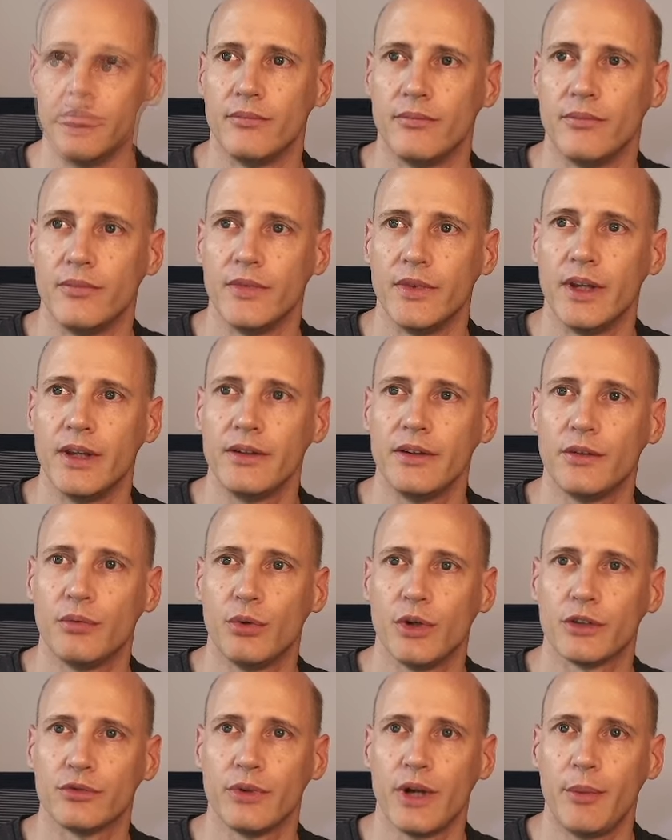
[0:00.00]
This is
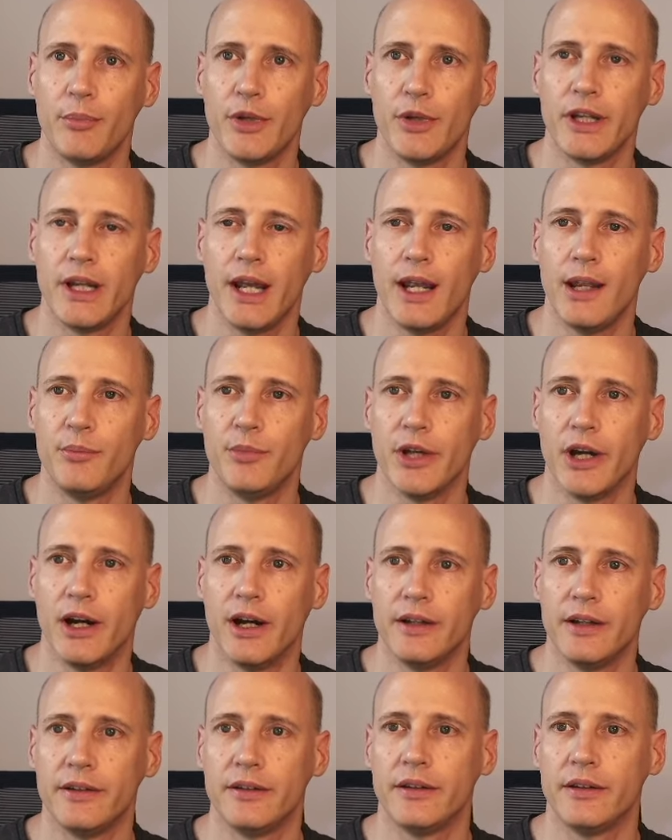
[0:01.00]
what
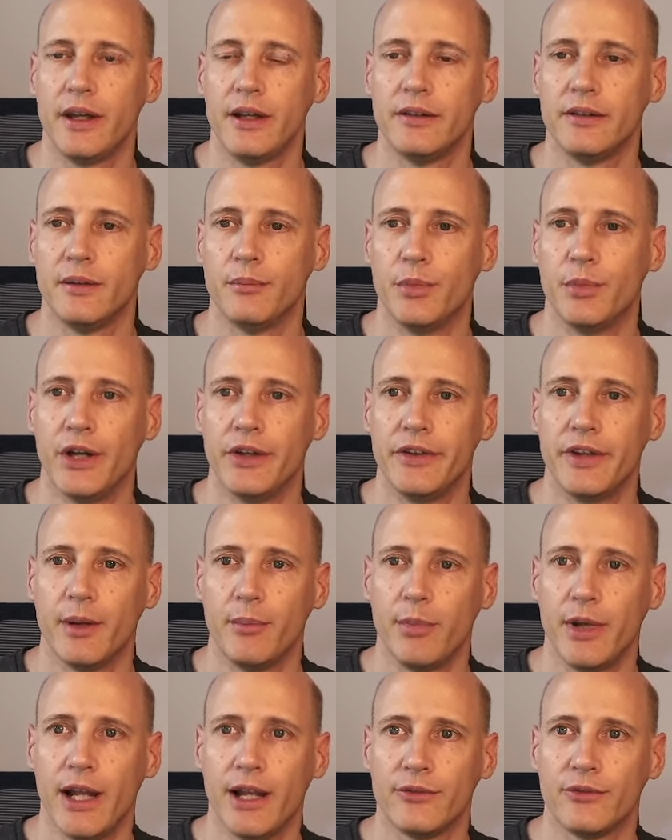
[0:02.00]
RapidAPI says about their
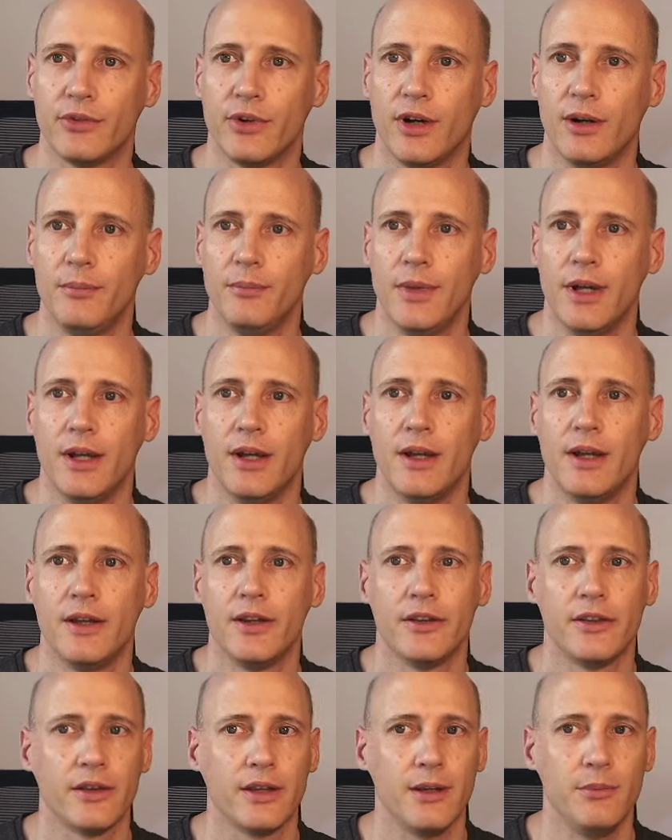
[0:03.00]
platform.
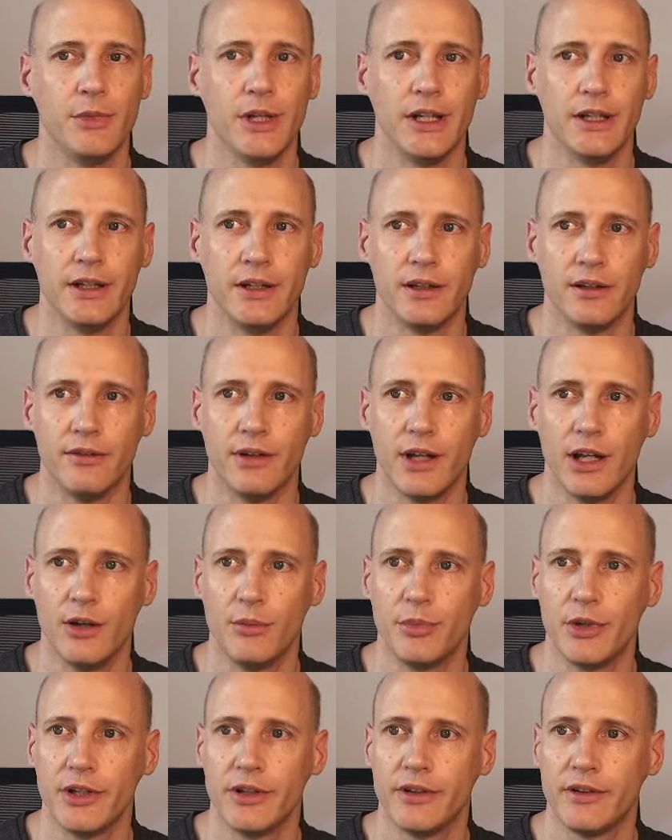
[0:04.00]
3 million
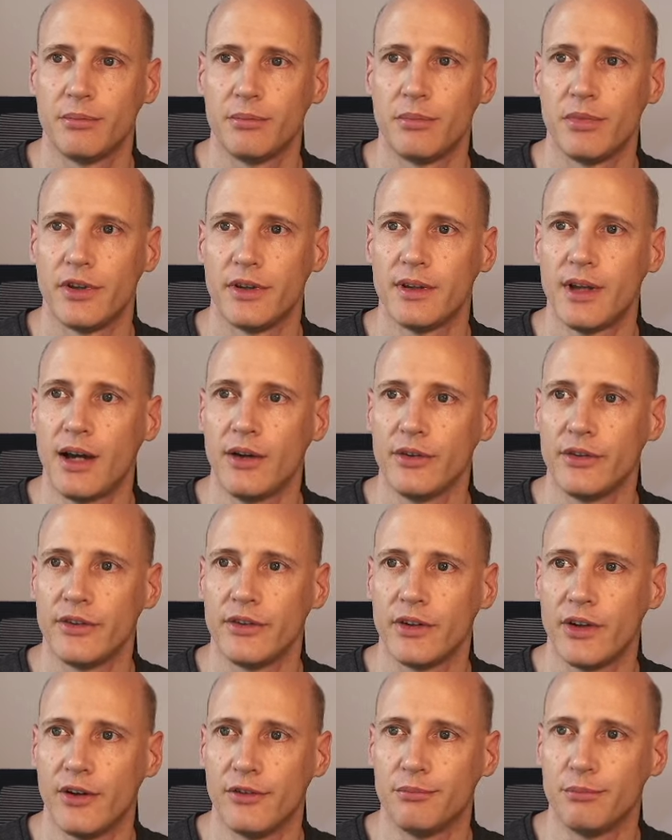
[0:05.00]
developers,
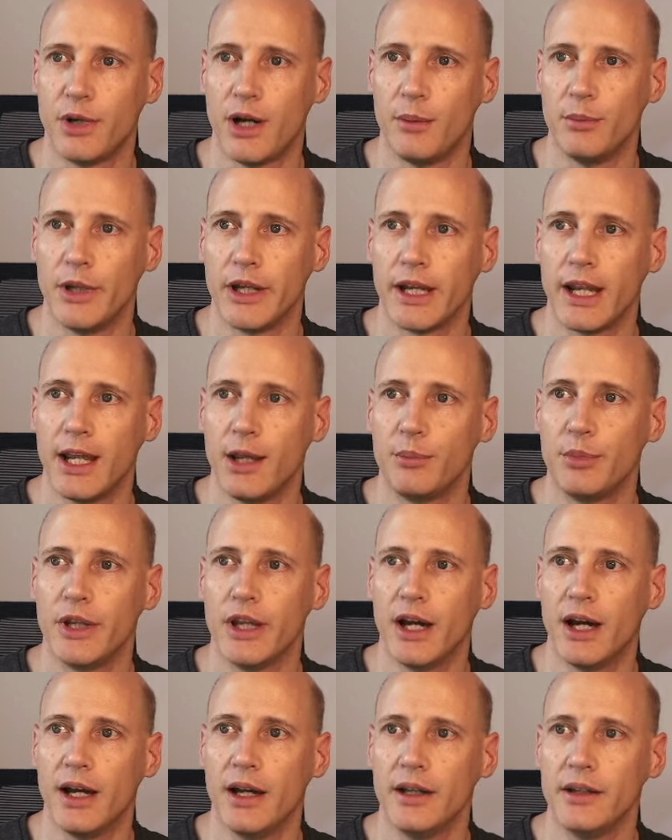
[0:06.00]
thousands of public
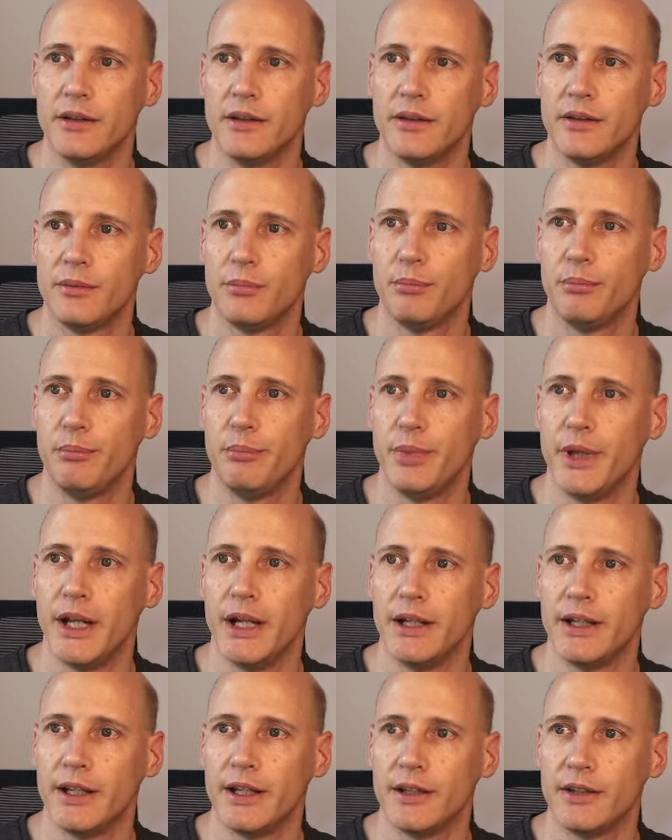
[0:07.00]
APIs,
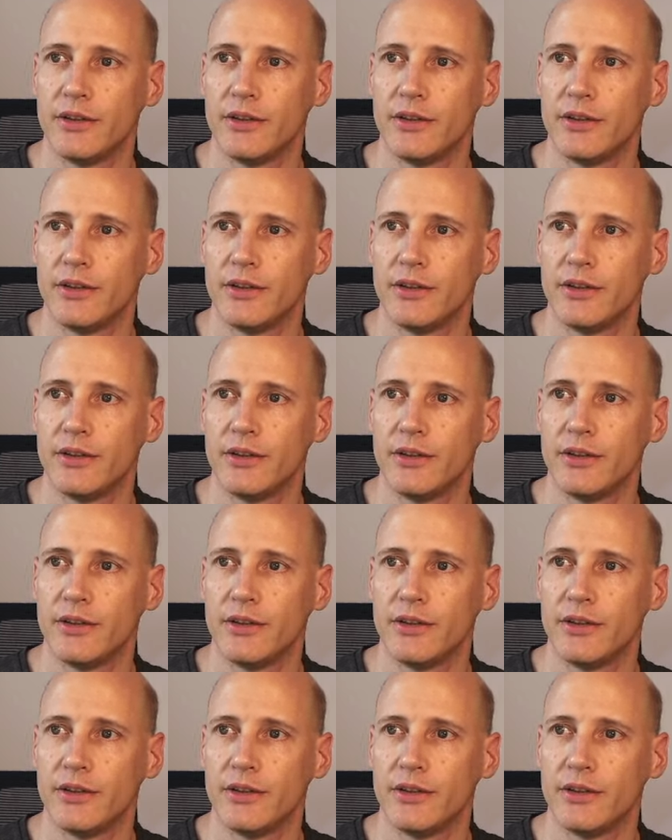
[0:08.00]
billions